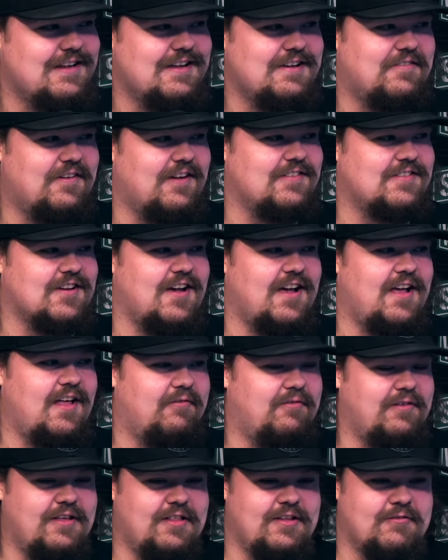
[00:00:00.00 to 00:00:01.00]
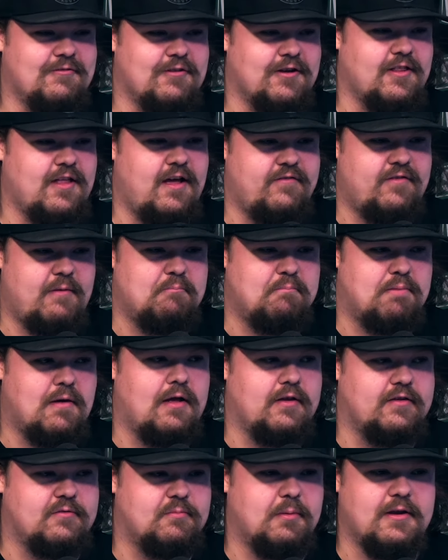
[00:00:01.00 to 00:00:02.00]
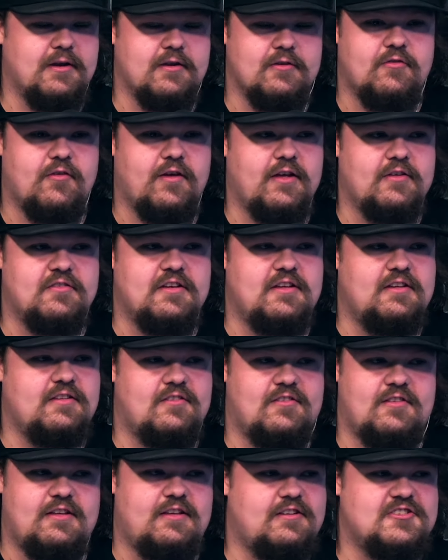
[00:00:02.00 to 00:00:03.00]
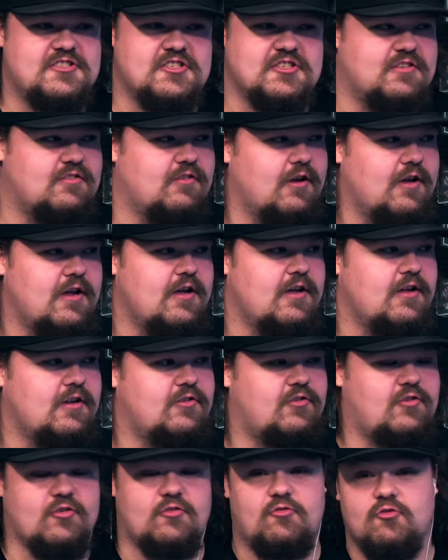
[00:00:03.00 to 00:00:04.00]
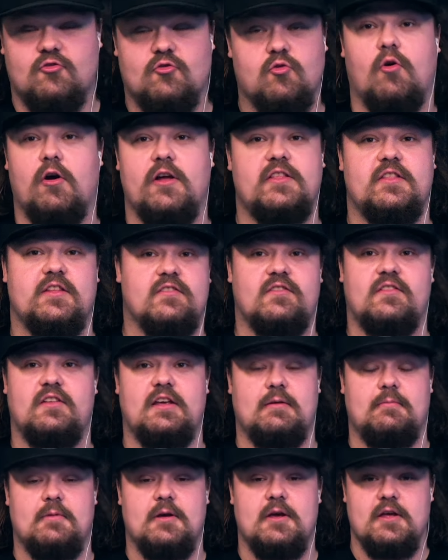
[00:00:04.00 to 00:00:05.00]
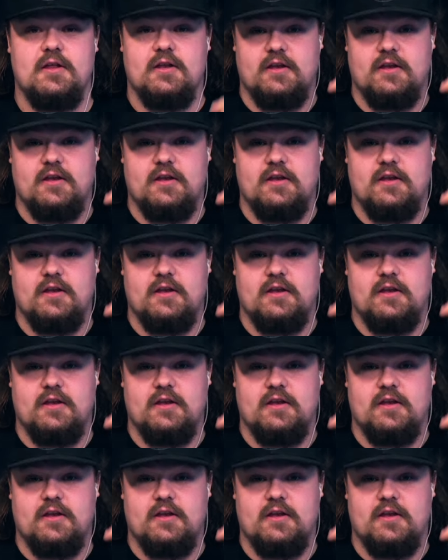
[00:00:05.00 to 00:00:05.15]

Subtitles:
if I saw Alavila in real life, I'd probably spit in his face. He just destroyed this team.